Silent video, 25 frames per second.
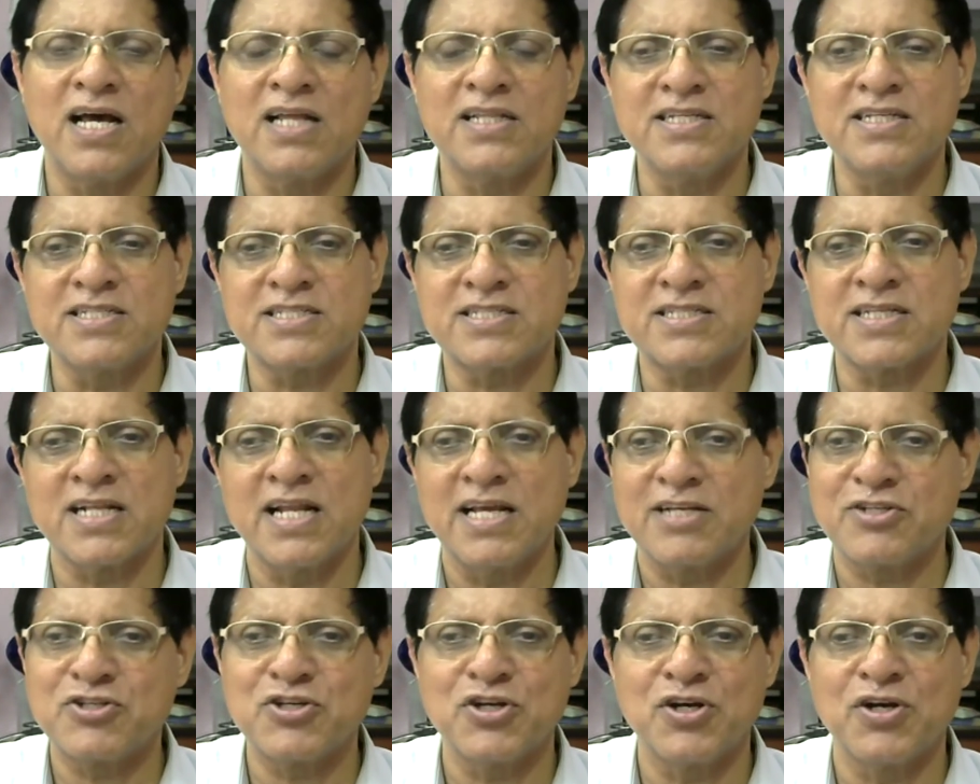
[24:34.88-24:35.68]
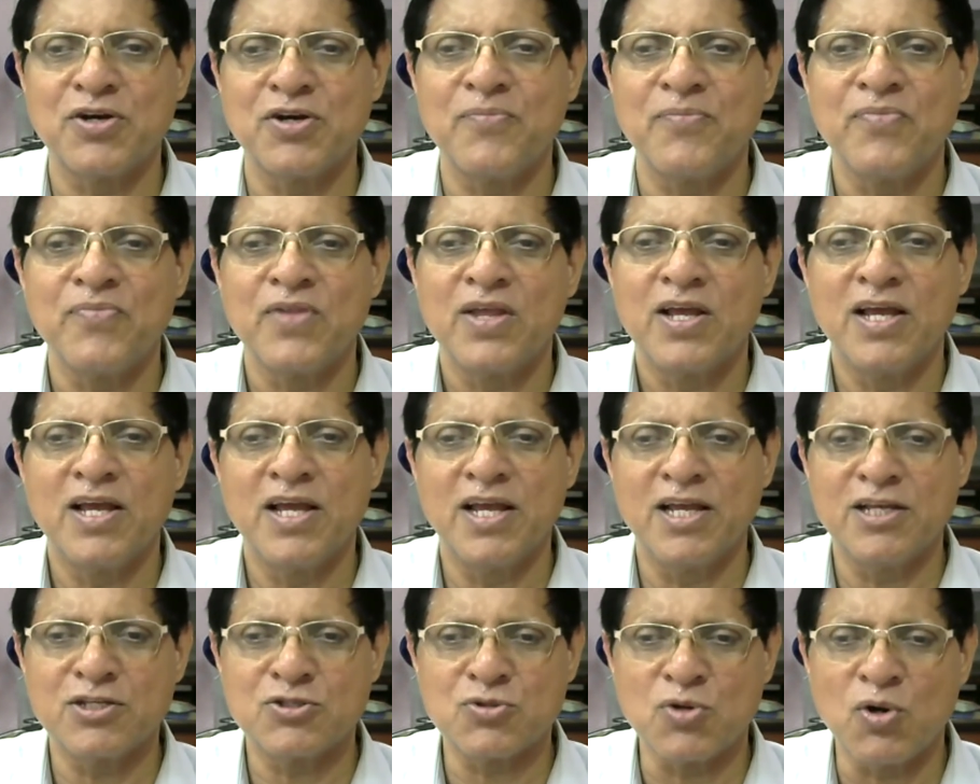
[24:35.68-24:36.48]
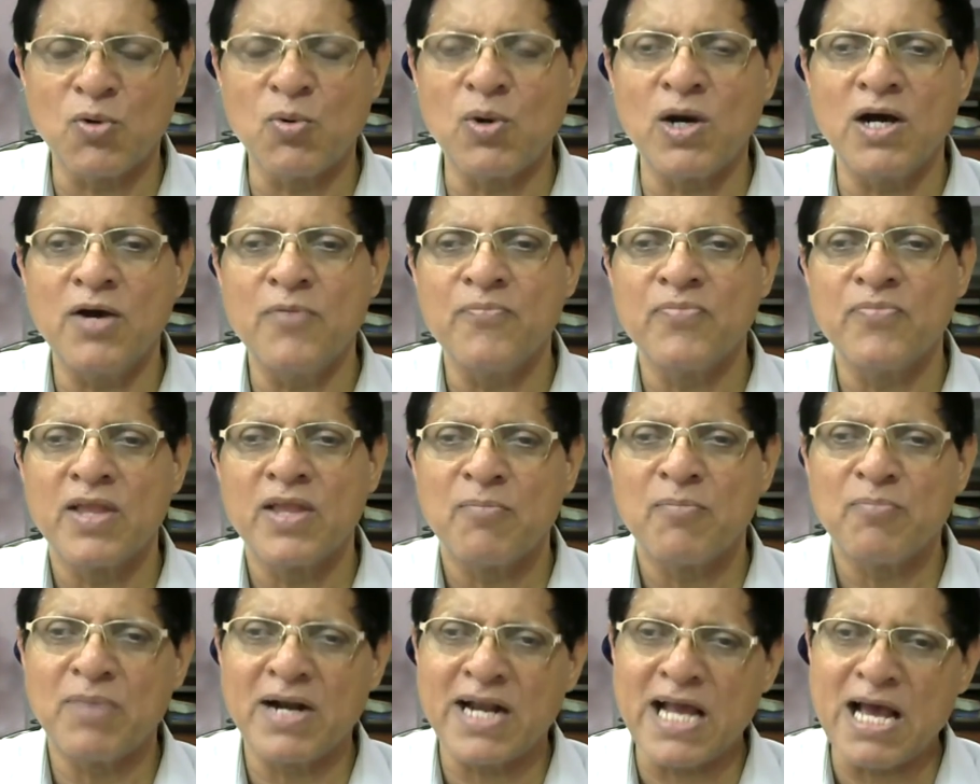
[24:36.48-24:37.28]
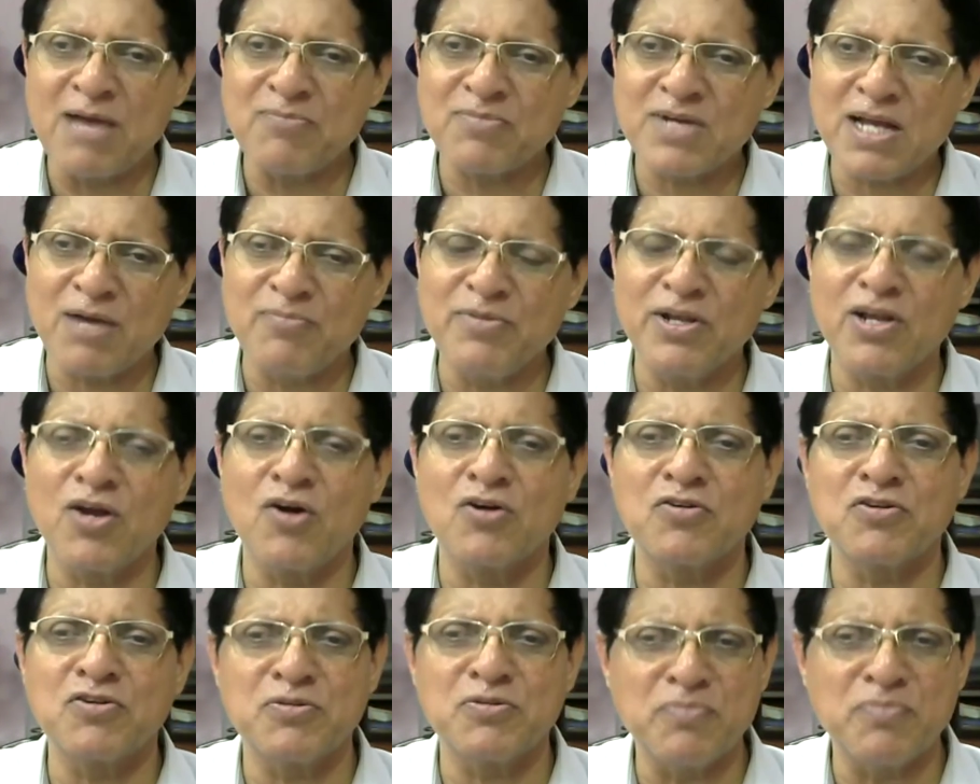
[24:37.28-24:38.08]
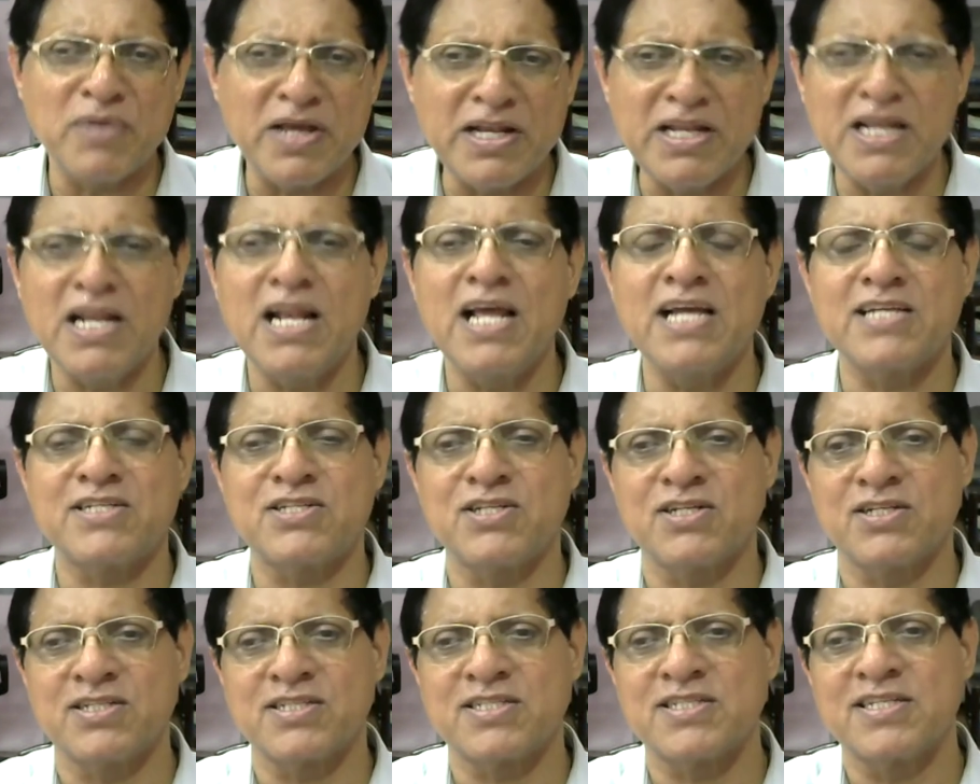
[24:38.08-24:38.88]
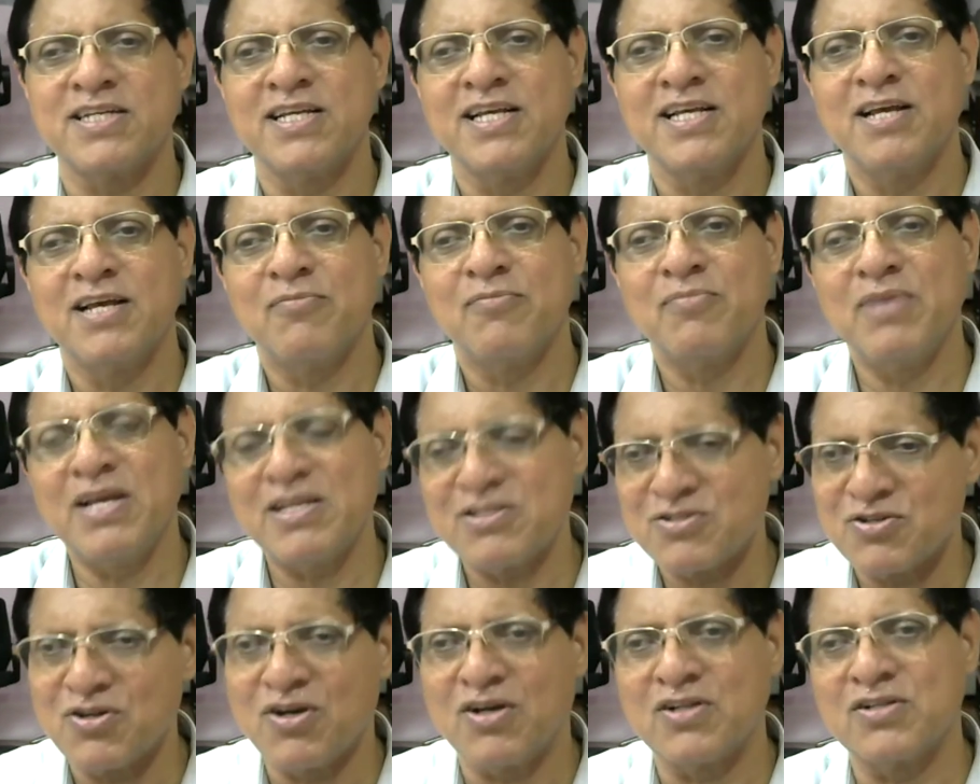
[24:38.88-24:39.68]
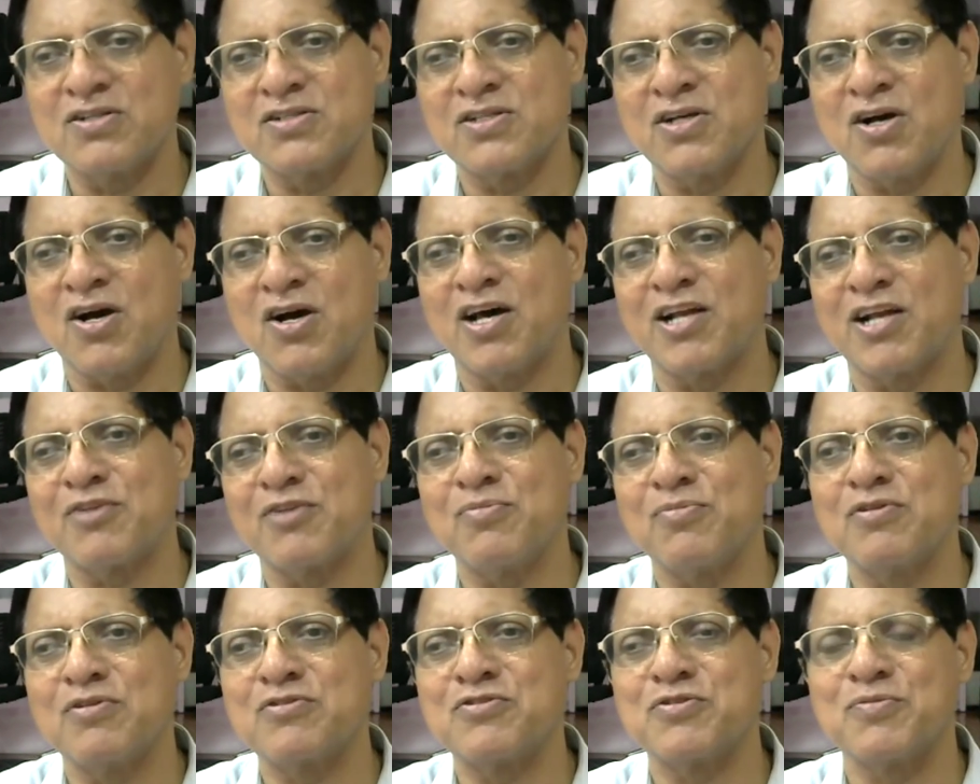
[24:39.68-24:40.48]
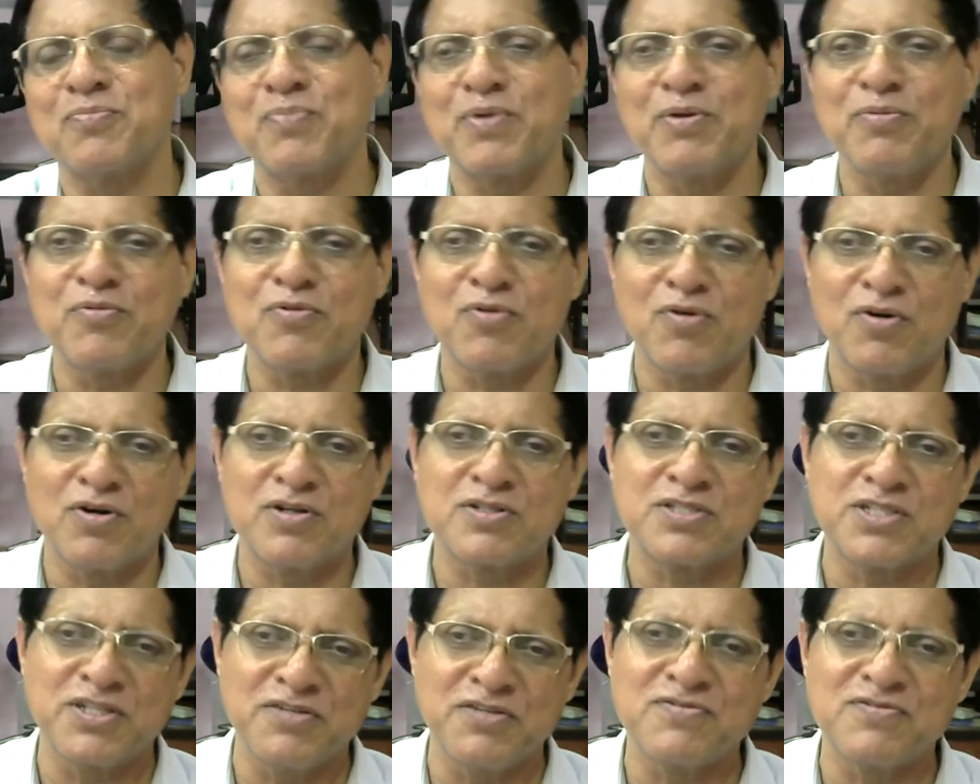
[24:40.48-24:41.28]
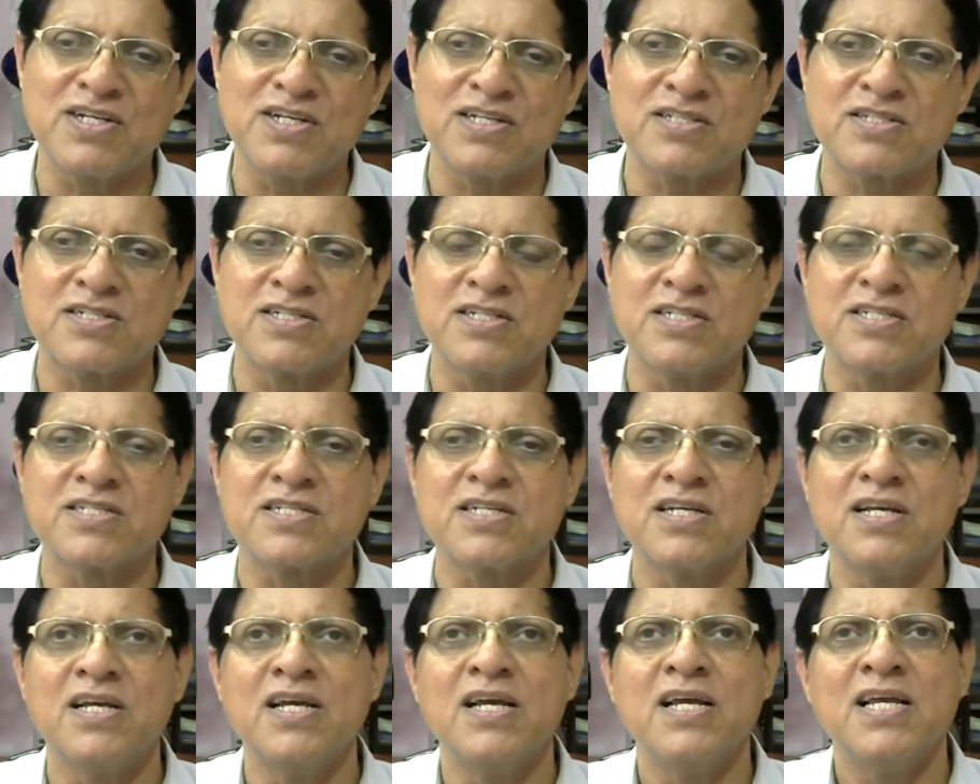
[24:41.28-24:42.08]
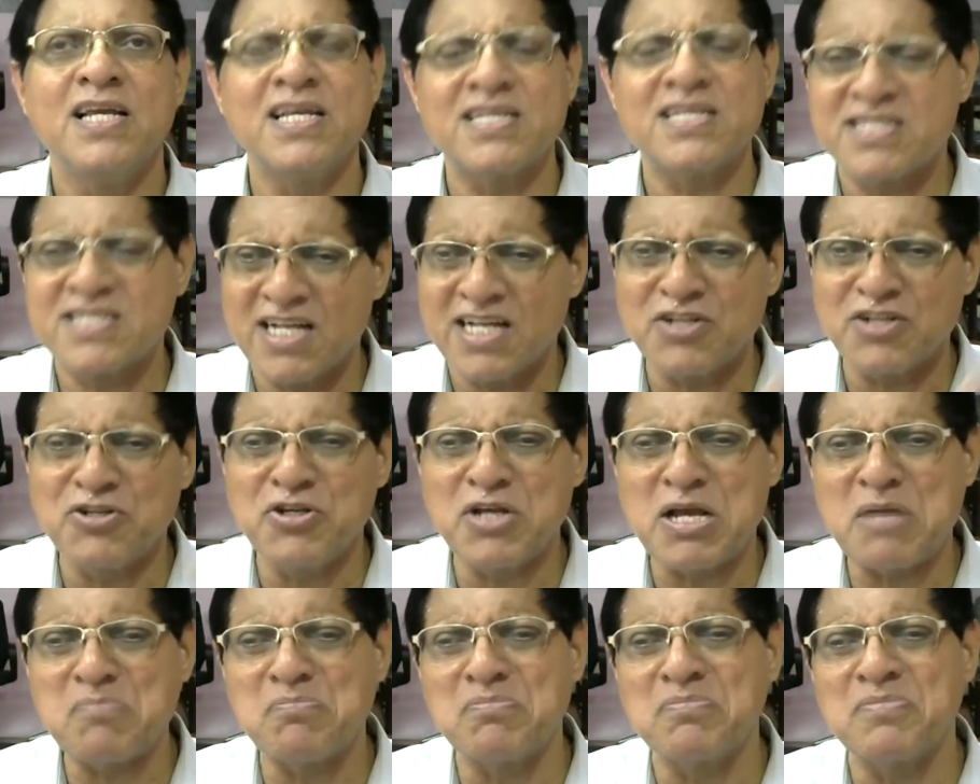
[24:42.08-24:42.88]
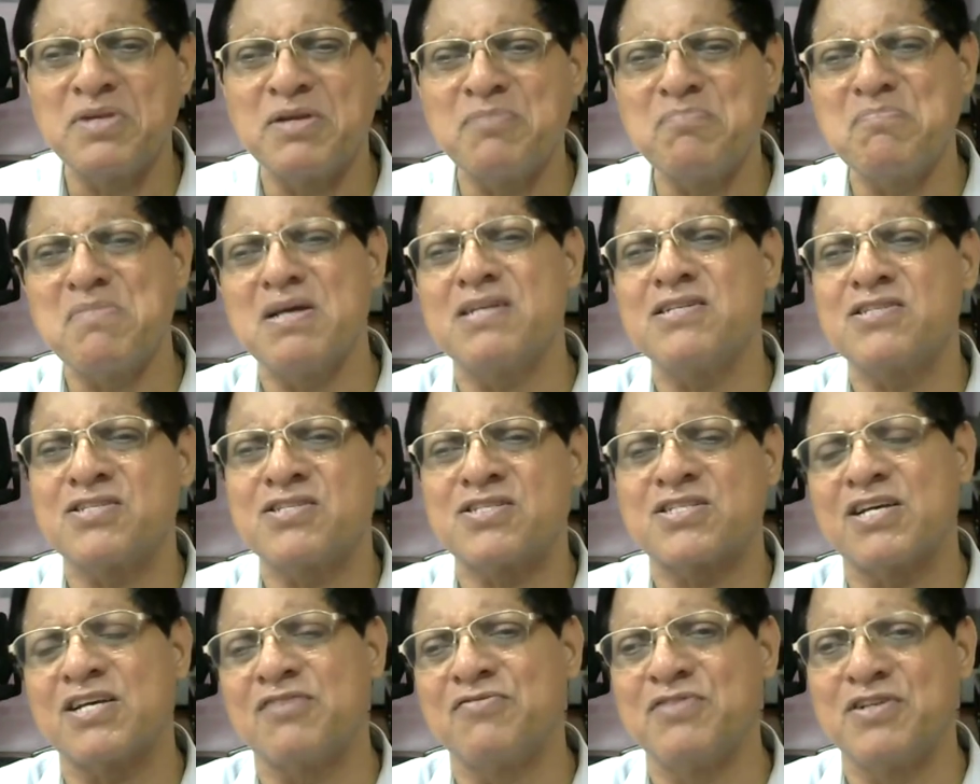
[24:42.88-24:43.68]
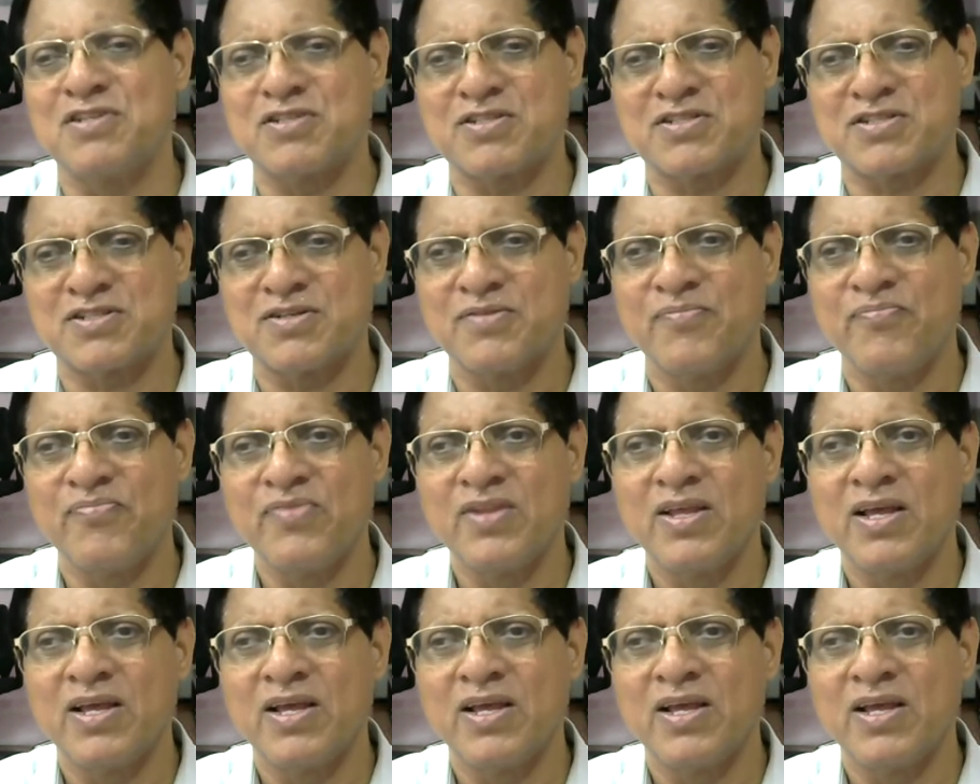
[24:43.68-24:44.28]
this lecture is over. But I am coming out with many lectures based on the Honorable Supreme Court Chief Justice. He has done immense service.